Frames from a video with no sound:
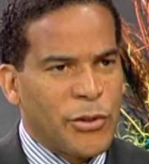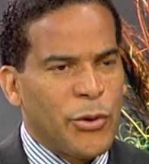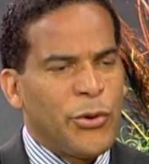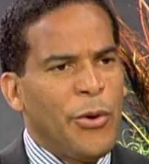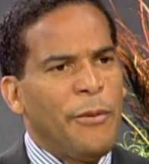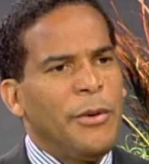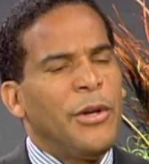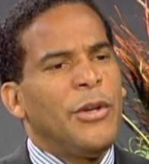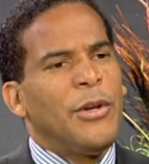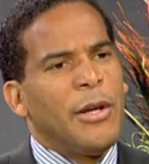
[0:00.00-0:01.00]
So you're,
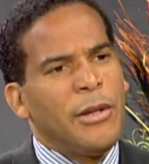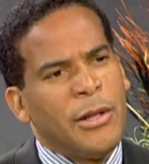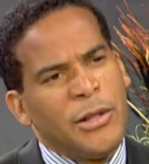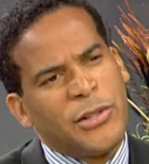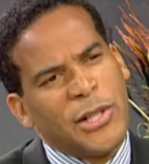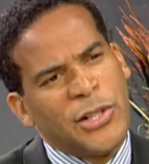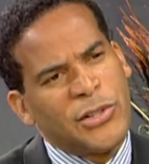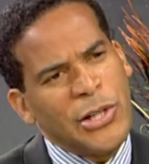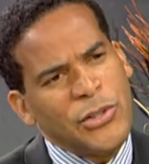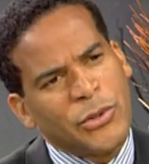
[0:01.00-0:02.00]
and
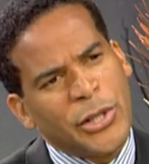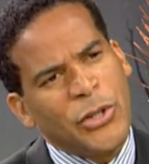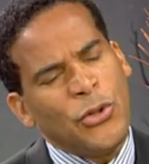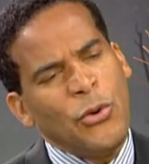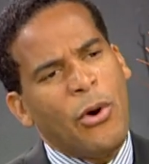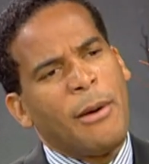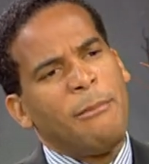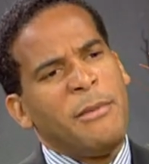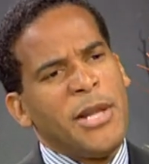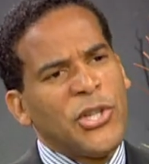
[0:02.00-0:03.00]
essentially, you are
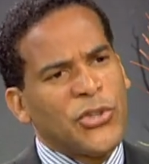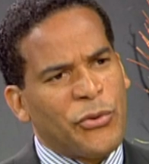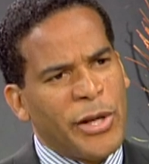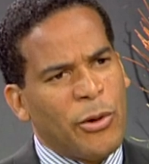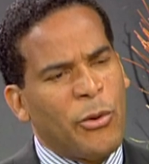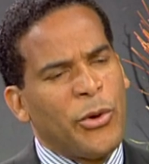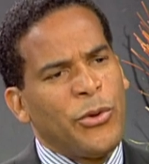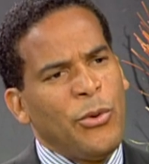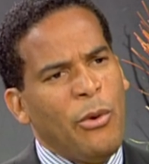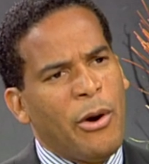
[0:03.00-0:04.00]
ministering or
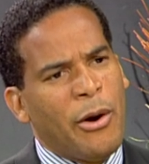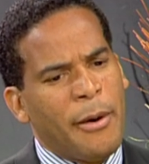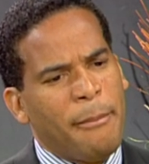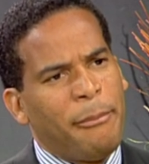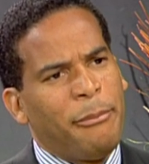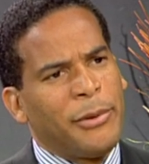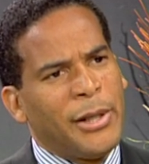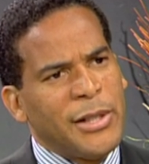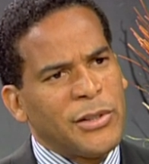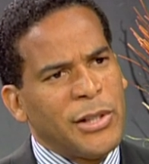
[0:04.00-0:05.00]
you are
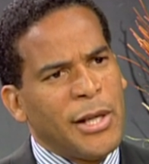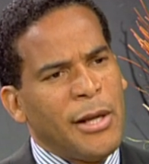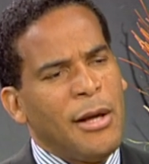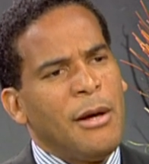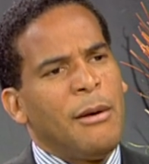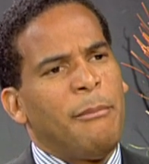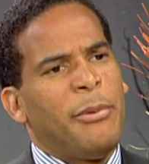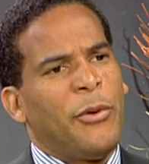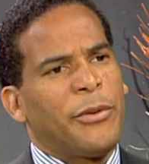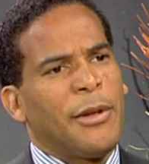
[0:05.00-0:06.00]
blessing
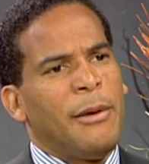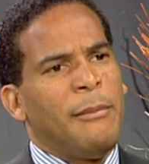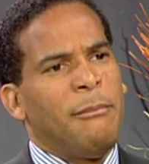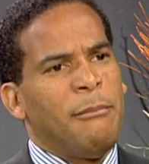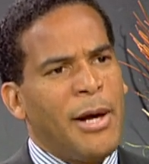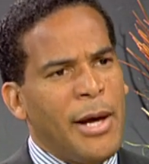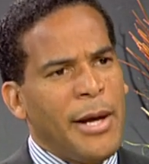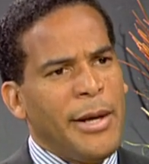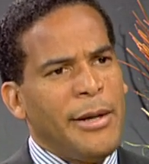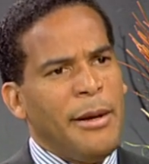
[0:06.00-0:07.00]
both
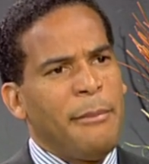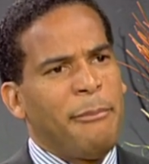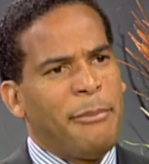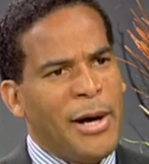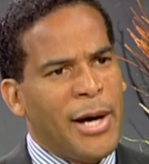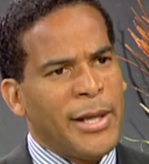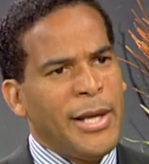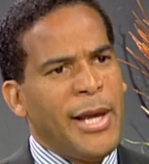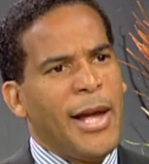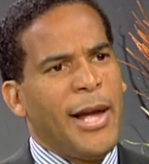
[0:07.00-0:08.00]
mind,
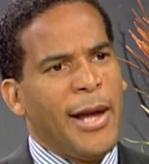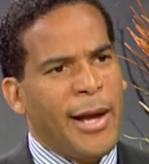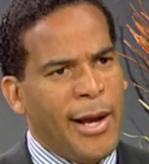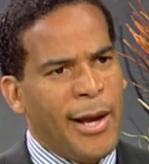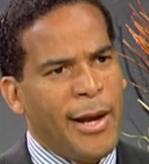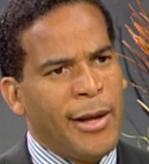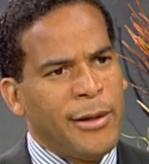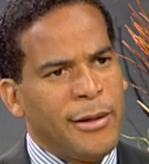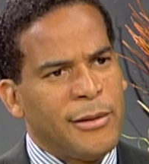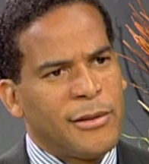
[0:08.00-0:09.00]
body,
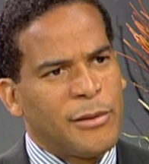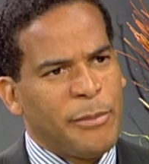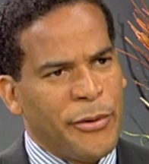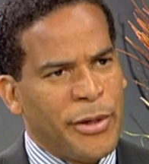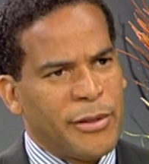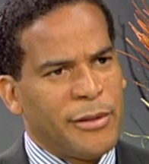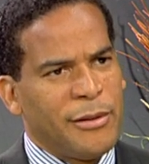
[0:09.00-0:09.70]
and spirit.